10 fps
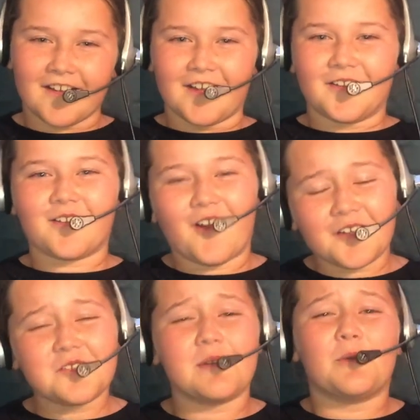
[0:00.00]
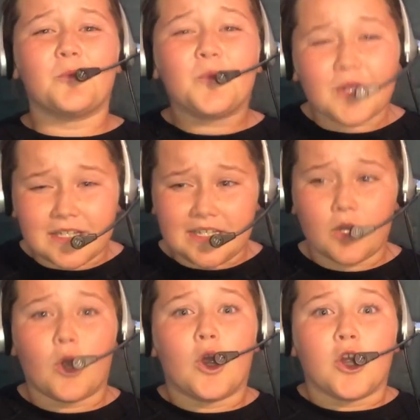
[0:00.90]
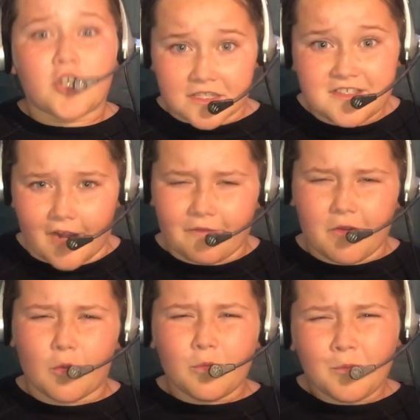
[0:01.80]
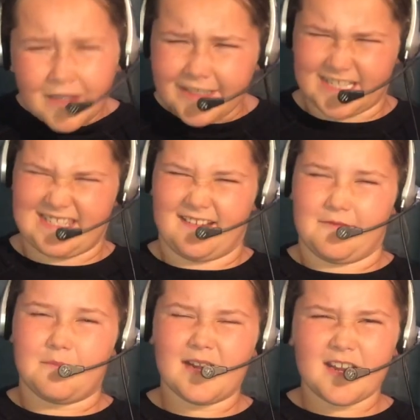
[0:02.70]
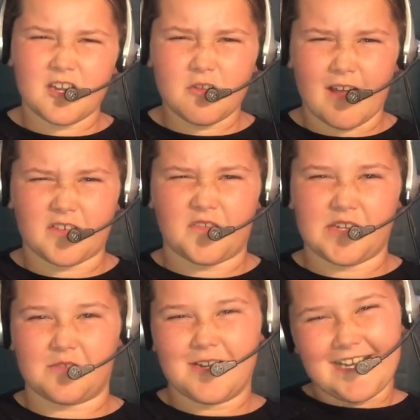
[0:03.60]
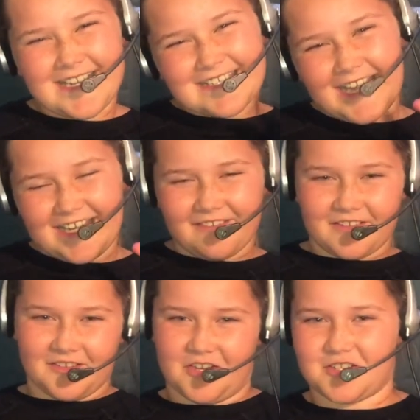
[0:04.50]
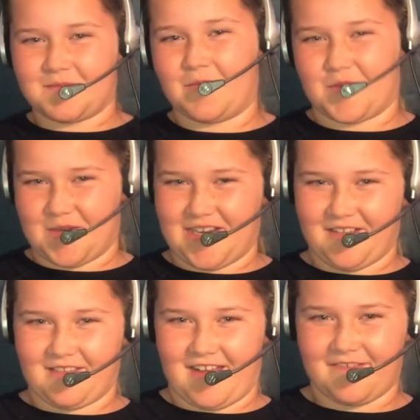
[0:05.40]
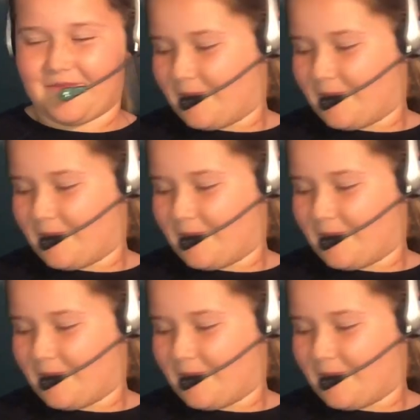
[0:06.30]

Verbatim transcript: You're all doing really good stuff. Really good stuff. But I do have a few tiny little notes before we go live.